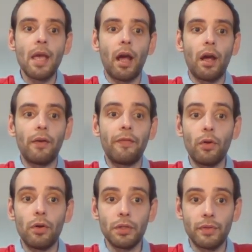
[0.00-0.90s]

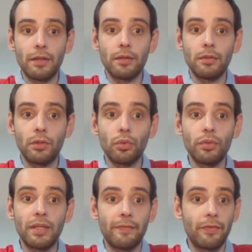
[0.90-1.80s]
You can choose
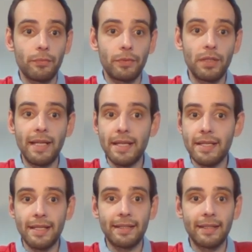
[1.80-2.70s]
them from today,
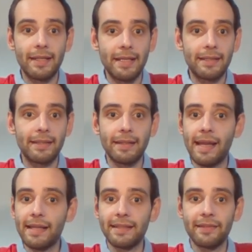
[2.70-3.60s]
yesterday's,
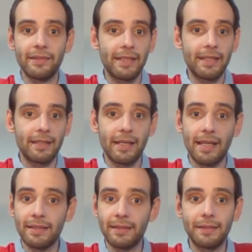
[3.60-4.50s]
last Sunday's,
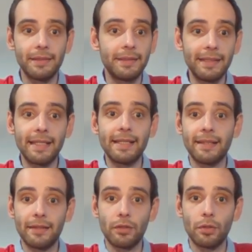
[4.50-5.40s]
last 30 days,
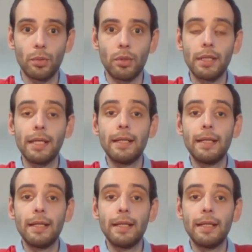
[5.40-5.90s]
and so on.